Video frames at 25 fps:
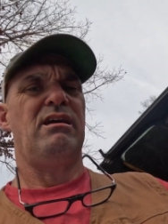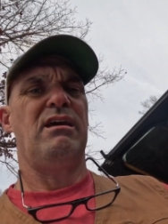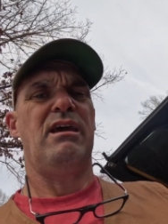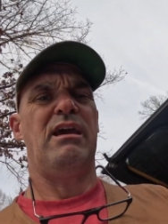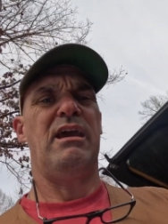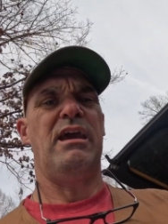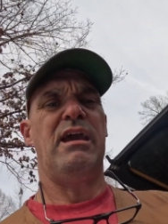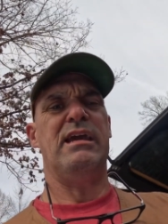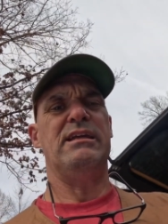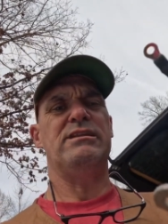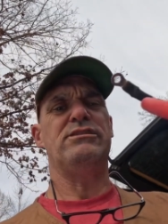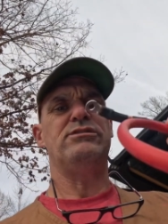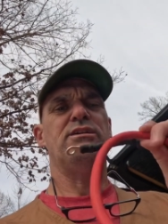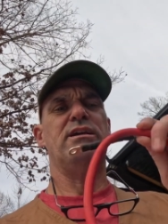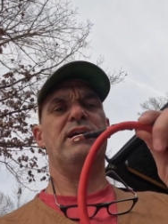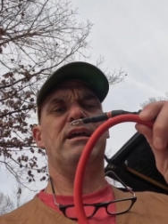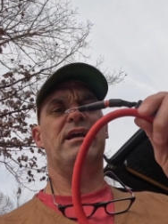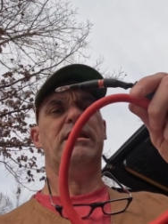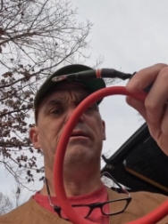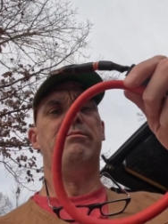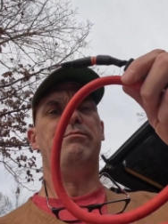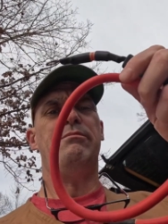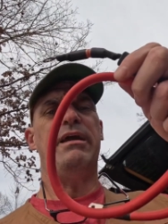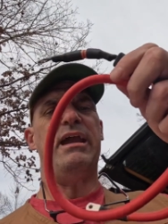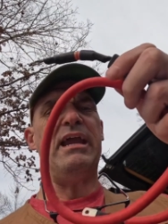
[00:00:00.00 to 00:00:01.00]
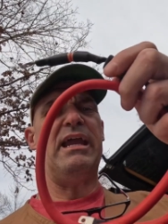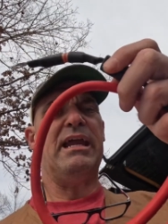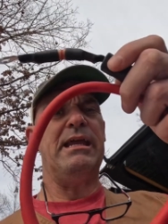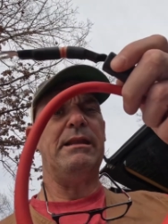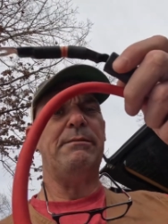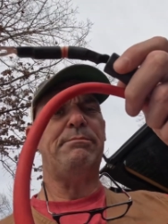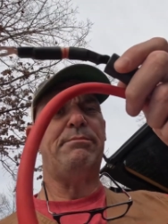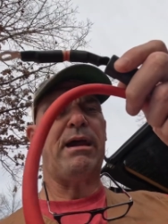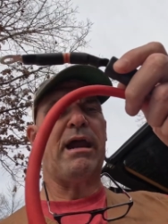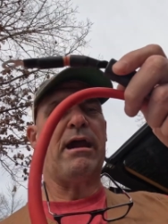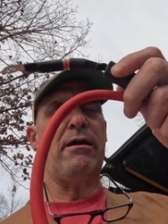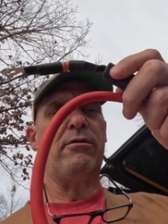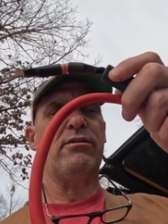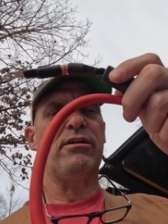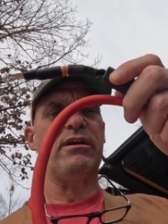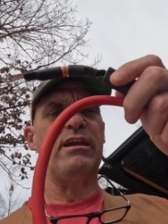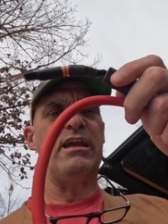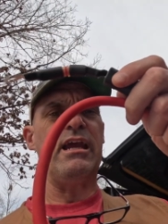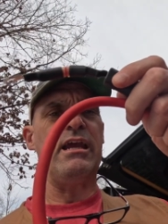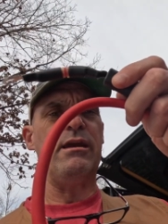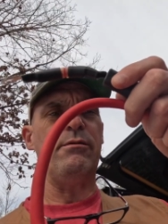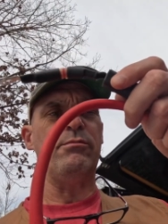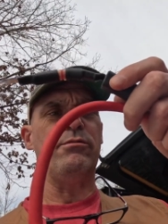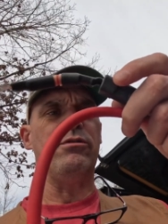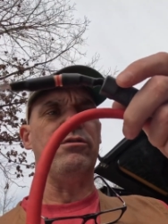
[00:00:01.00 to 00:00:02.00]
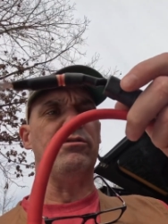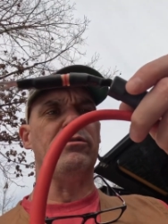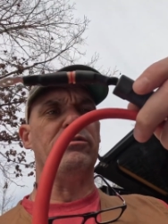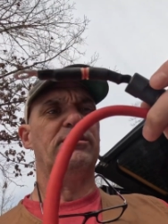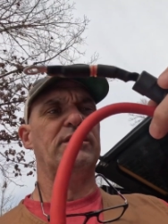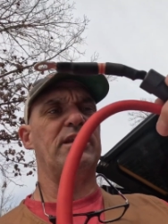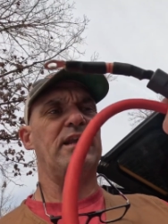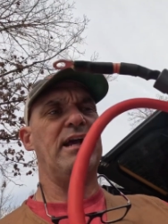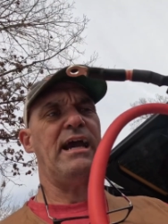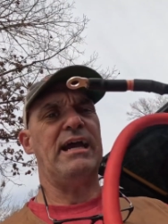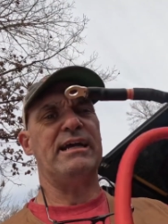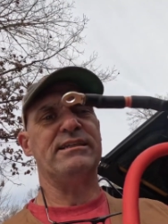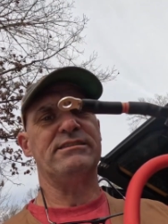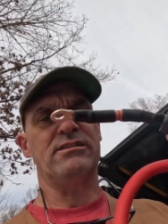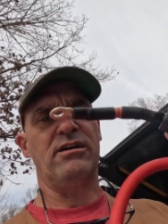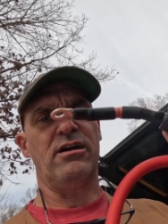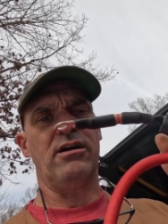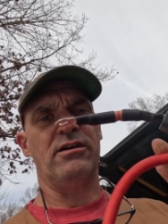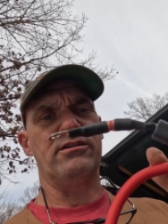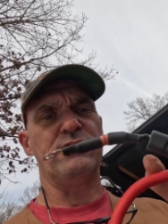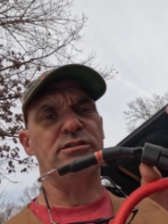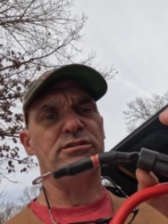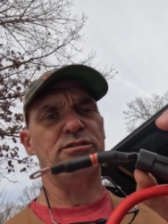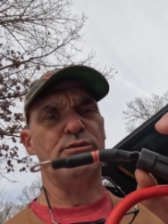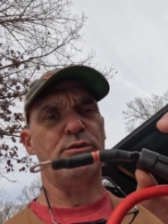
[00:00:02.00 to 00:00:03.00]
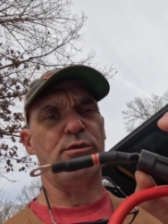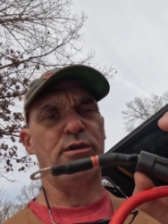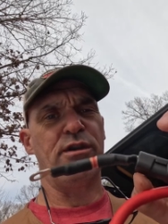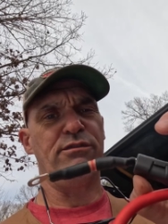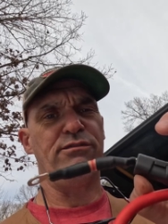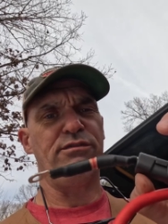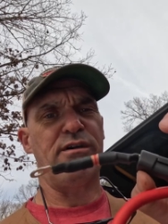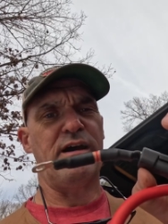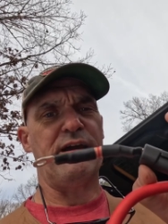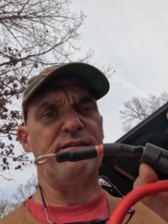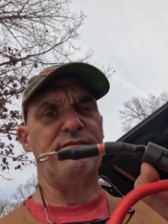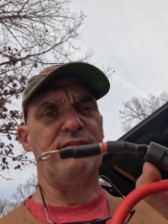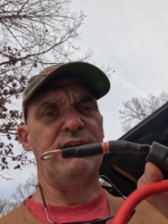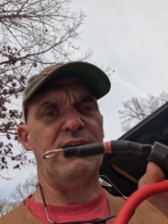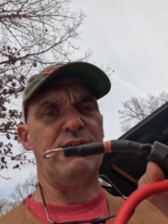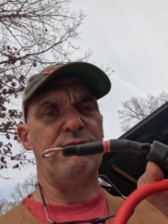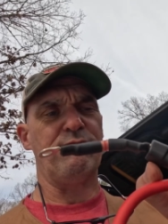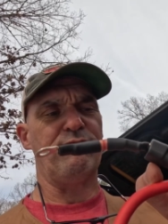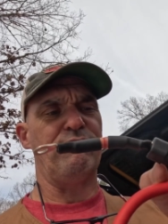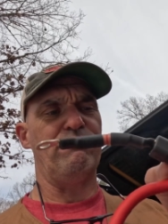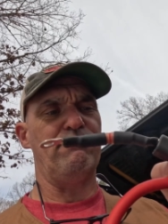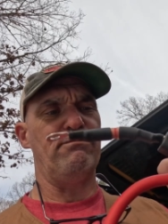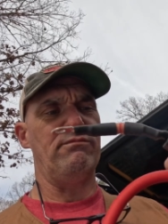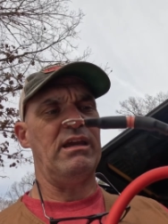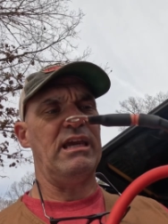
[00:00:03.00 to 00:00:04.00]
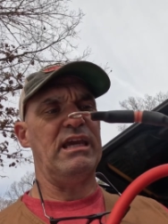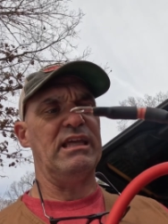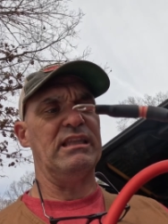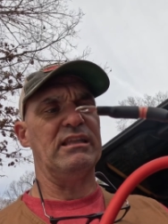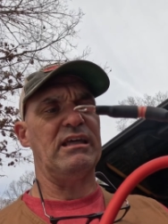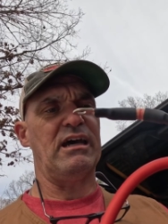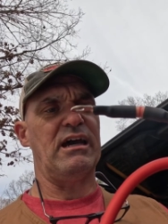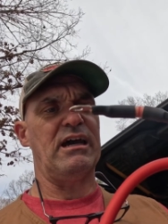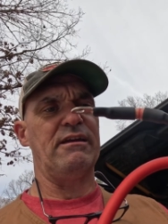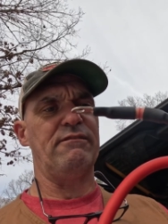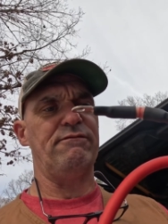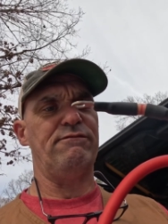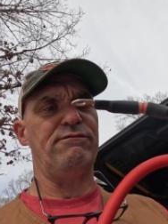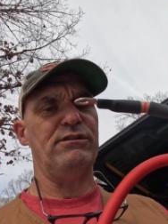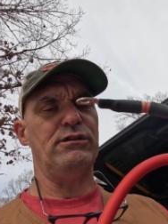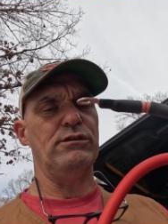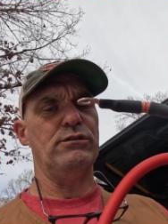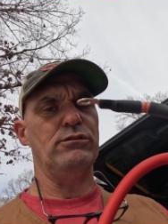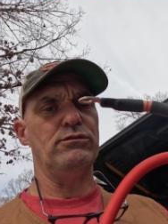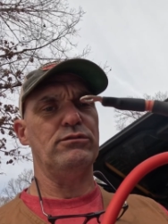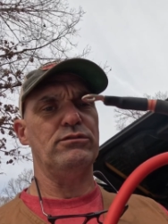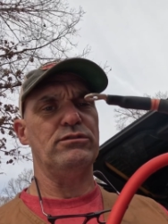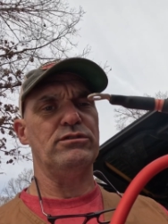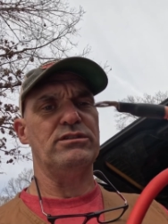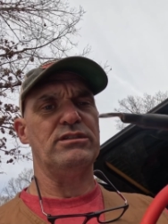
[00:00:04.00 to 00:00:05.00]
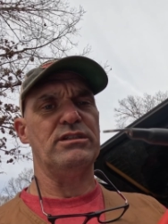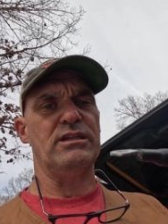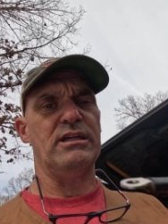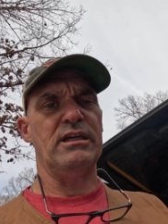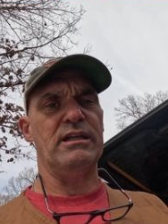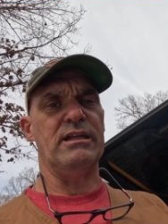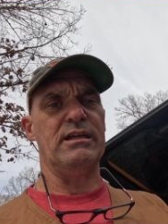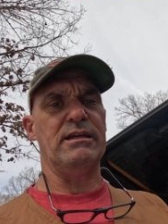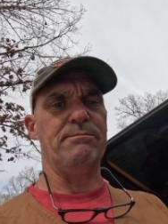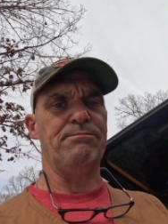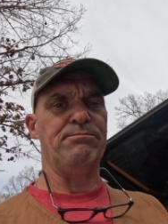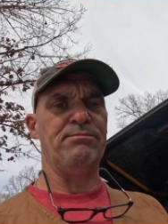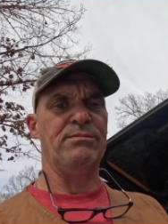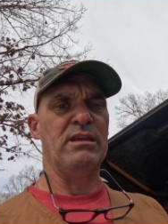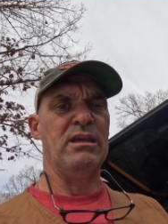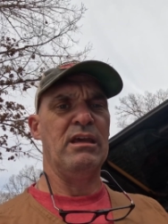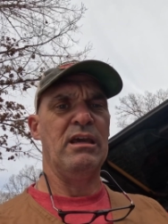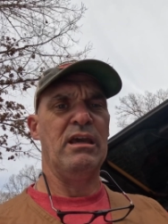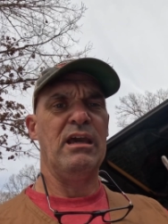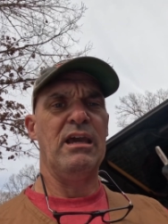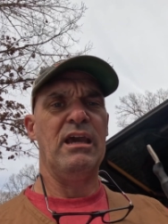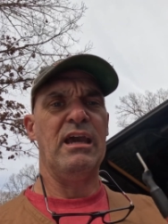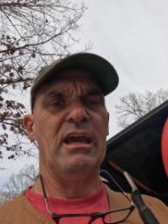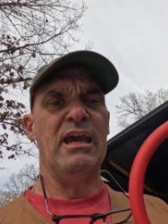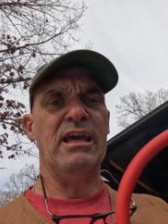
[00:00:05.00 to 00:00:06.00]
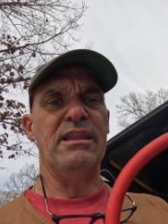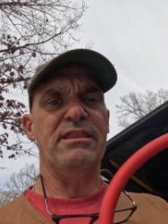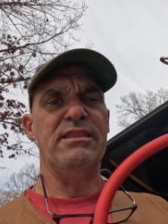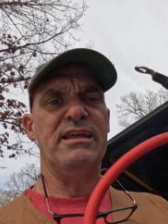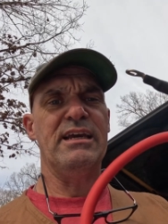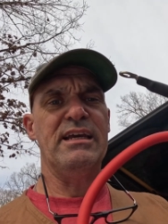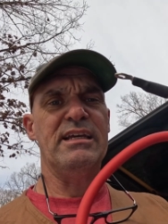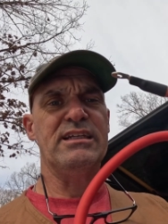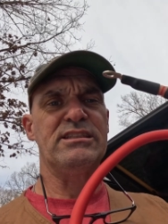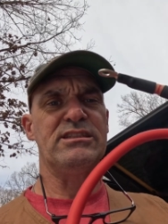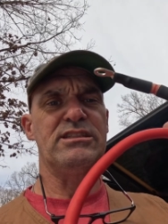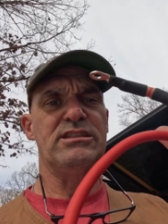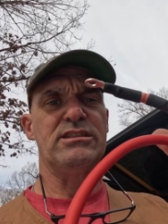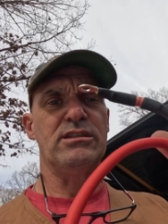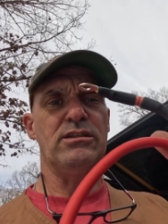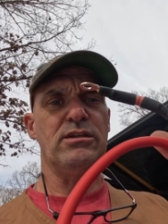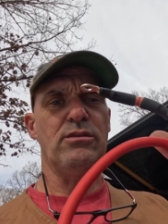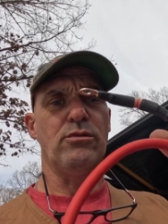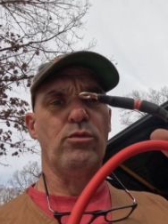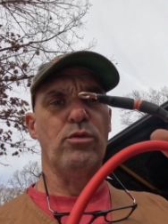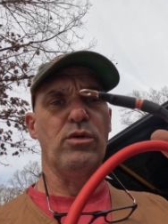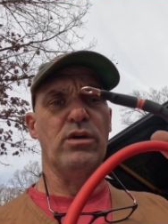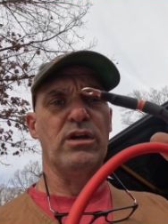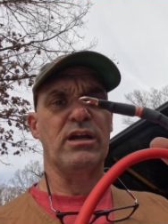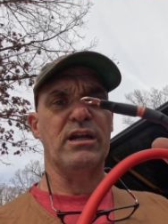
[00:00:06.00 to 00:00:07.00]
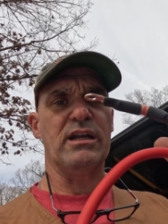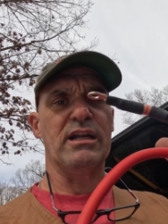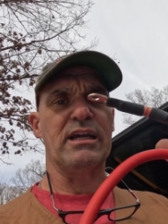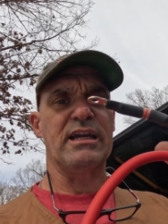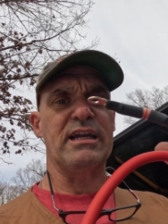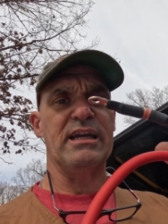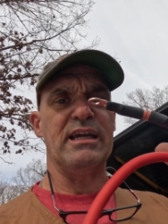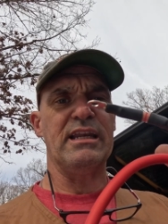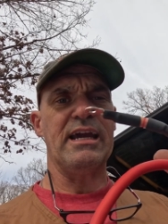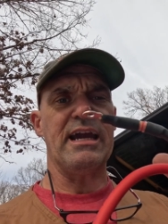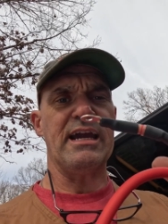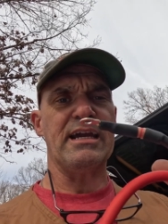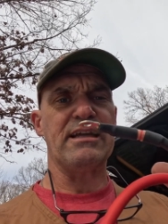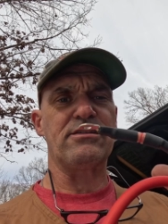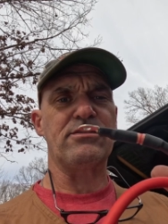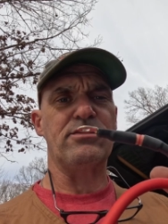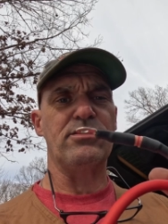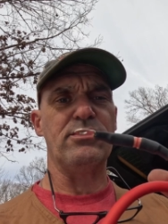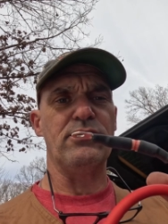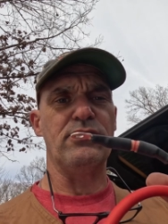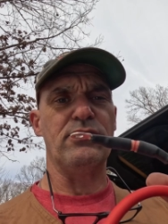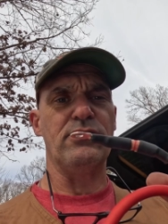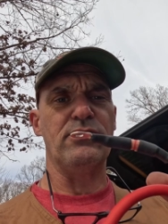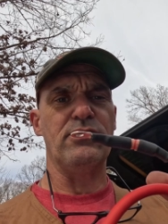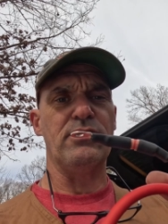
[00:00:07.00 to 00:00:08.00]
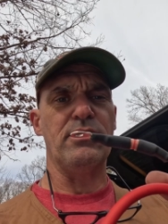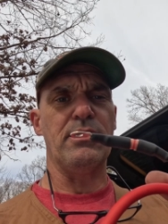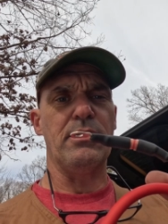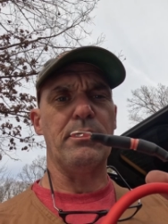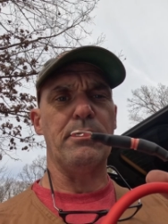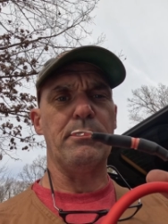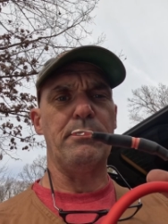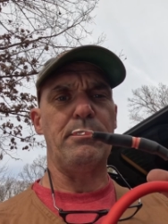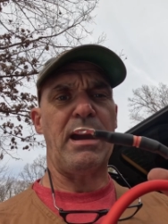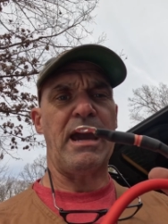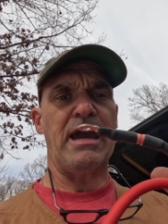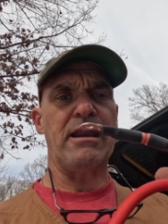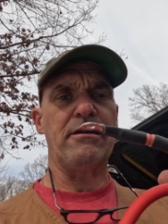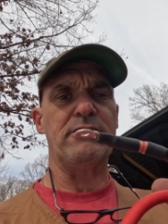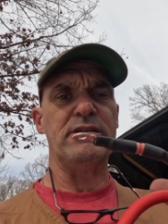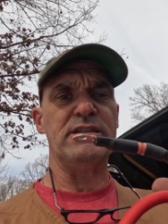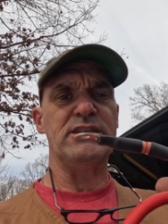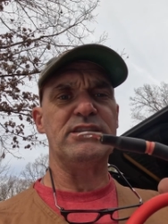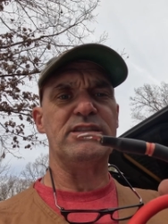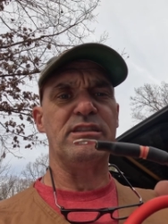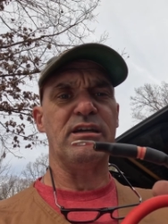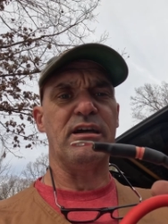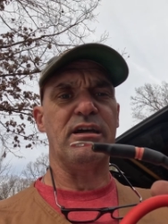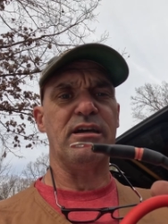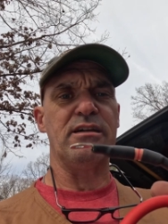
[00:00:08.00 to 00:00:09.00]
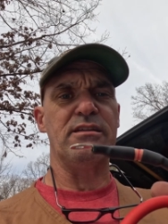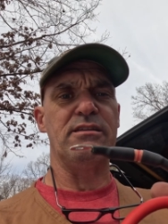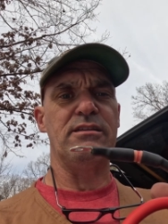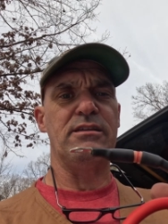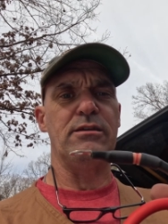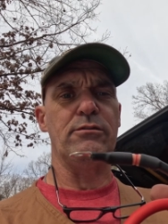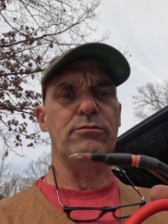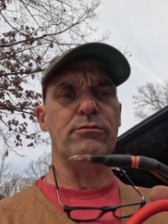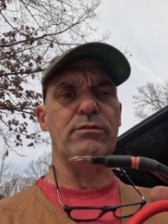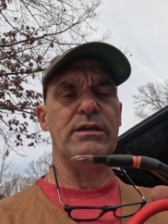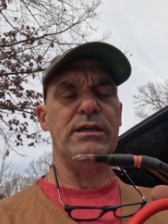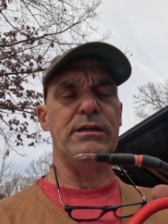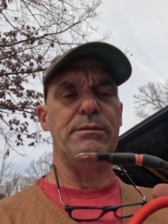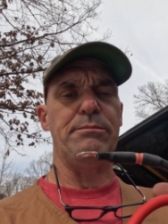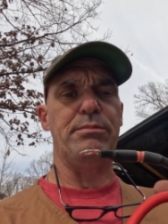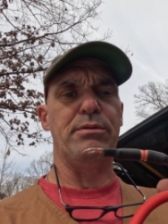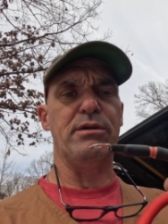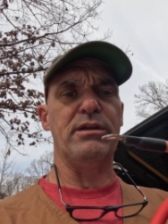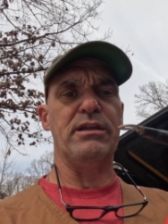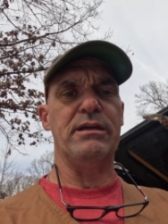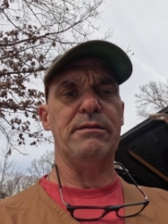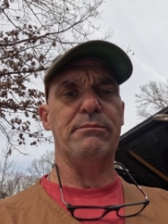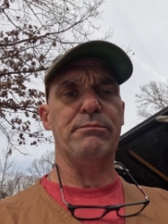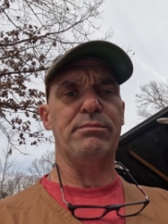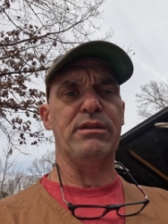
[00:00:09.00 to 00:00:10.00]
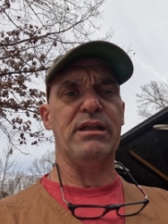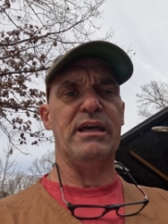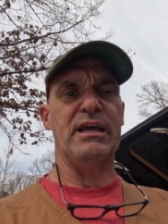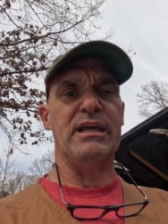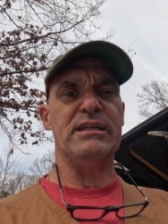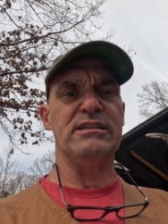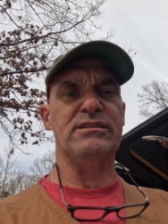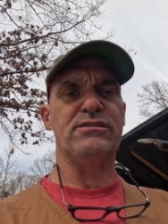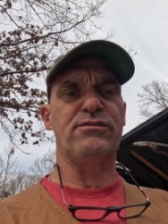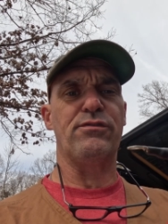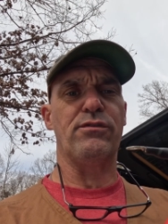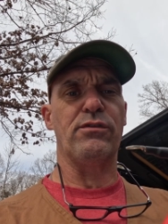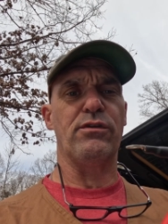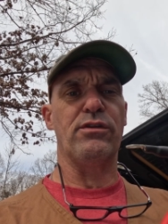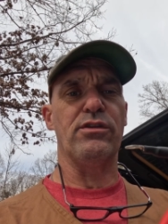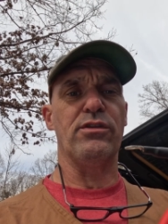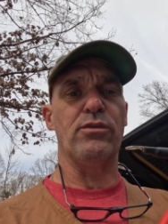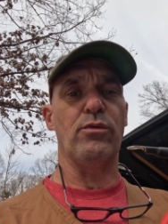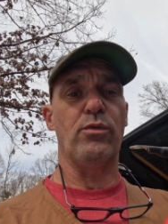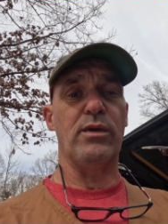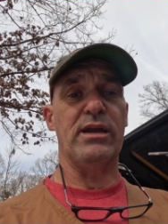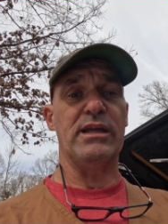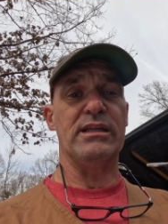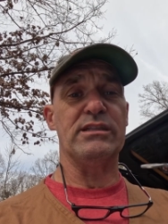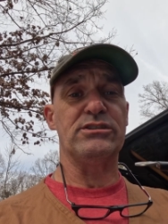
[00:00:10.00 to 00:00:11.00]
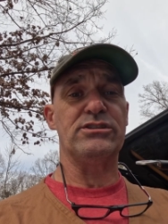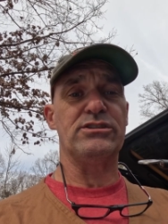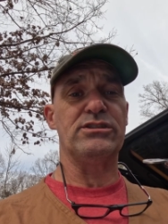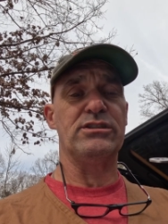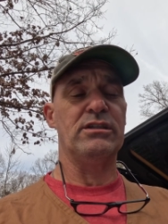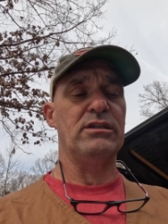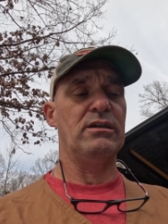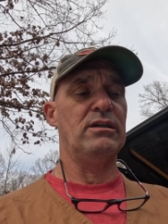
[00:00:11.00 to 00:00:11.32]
and you get a main power cable that has a 125 amp inline fuse in it. And this we're going to connect to the battery stud that we put in place for the winch.